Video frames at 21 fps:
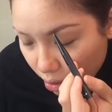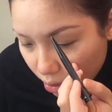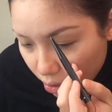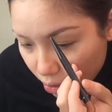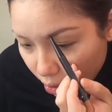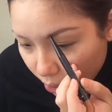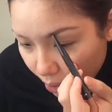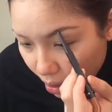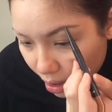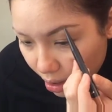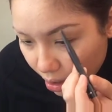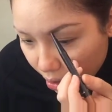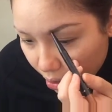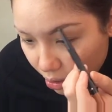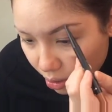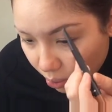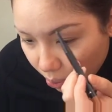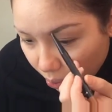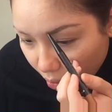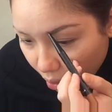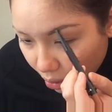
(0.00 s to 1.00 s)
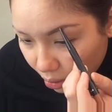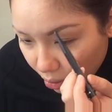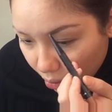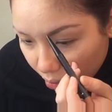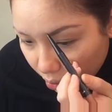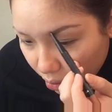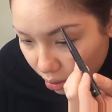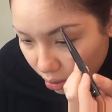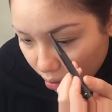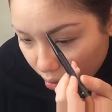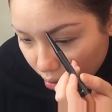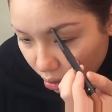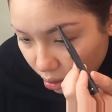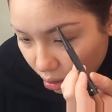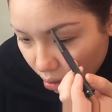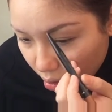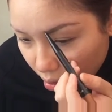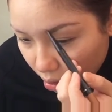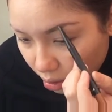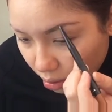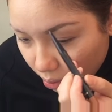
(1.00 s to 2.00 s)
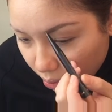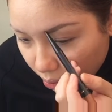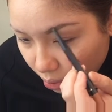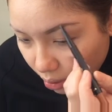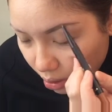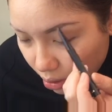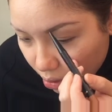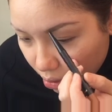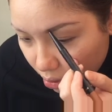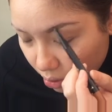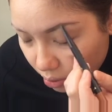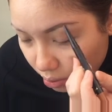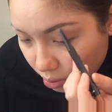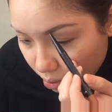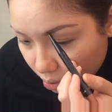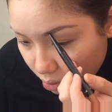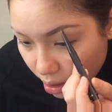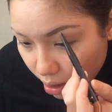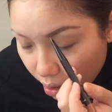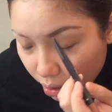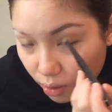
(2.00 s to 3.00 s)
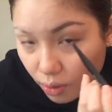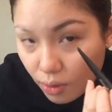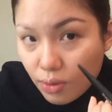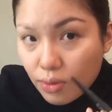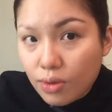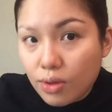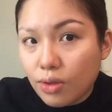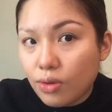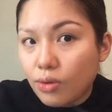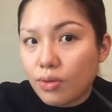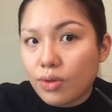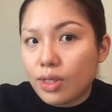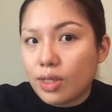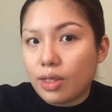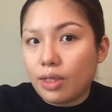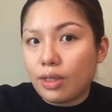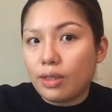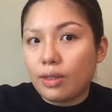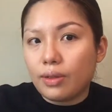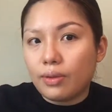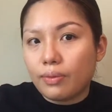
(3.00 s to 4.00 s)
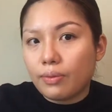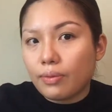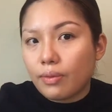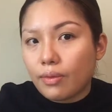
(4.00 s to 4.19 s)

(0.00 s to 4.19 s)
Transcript: dramatic soprano, but can also sing